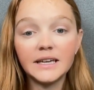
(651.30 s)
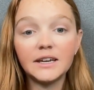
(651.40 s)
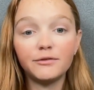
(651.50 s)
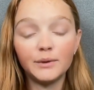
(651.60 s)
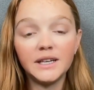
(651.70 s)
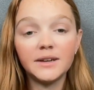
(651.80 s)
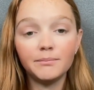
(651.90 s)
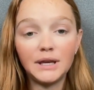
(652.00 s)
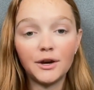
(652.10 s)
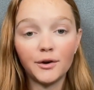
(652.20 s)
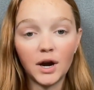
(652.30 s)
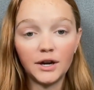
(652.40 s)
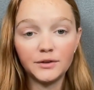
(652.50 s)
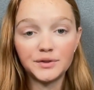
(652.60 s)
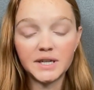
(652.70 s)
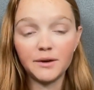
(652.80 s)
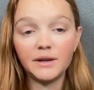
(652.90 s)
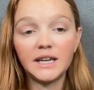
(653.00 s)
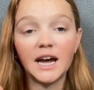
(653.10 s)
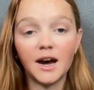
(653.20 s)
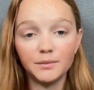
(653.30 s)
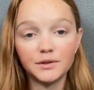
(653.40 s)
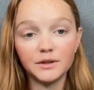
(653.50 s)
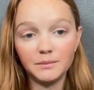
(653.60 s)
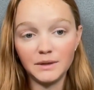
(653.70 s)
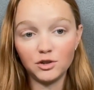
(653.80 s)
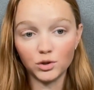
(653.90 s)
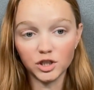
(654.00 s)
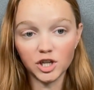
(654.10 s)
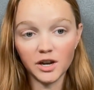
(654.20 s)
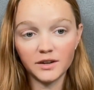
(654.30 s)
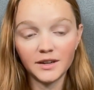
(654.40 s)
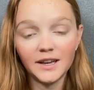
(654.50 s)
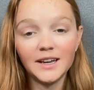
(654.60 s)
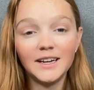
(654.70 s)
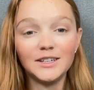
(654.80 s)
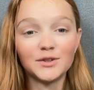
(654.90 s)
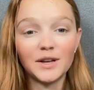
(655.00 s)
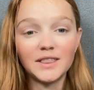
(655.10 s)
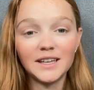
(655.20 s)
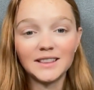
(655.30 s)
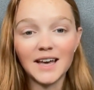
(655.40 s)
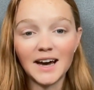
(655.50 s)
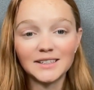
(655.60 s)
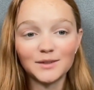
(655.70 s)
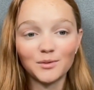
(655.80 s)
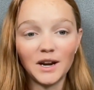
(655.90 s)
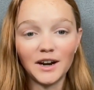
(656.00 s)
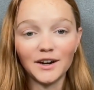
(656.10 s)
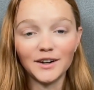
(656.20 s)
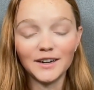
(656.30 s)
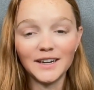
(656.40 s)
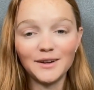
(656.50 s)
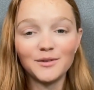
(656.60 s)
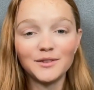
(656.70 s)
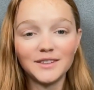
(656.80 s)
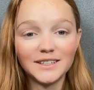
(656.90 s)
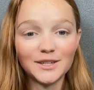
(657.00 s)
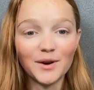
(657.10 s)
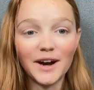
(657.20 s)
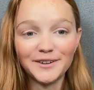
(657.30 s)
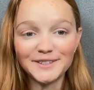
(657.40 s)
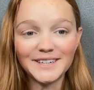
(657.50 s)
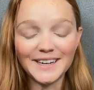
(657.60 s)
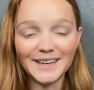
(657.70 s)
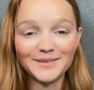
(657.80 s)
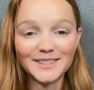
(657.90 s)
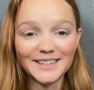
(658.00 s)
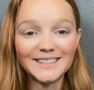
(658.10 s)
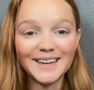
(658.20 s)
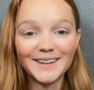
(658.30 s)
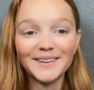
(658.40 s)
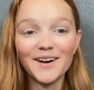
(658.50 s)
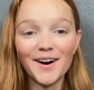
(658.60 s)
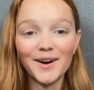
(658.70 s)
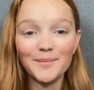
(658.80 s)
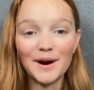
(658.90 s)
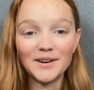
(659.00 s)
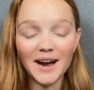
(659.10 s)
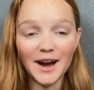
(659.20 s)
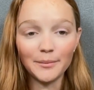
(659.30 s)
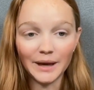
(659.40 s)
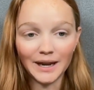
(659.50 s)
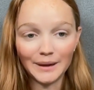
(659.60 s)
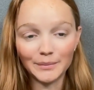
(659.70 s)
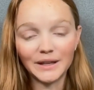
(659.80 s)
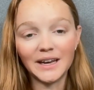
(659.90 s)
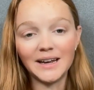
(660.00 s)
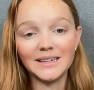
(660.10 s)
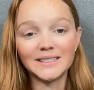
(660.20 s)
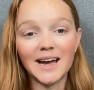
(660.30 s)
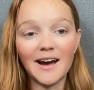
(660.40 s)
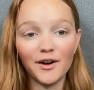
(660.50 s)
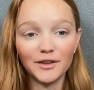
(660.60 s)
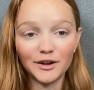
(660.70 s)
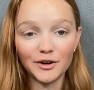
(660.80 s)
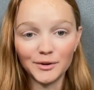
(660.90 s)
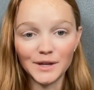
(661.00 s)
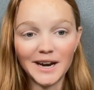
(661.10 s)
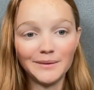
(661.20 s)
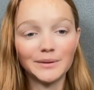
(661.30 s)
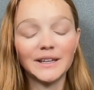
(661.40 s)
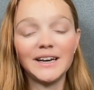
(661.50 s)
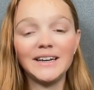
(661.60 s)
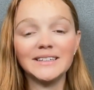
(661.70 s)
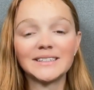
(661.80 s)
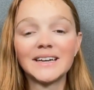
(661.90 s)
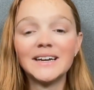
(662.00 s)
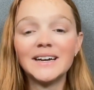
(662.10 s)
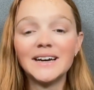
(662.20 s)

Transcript: think if we can beat Ohio State, we can absolutely beat Georgia. And so I think that's where this Ohio State game is going to say a lot about how Manning plays, how their O line plays.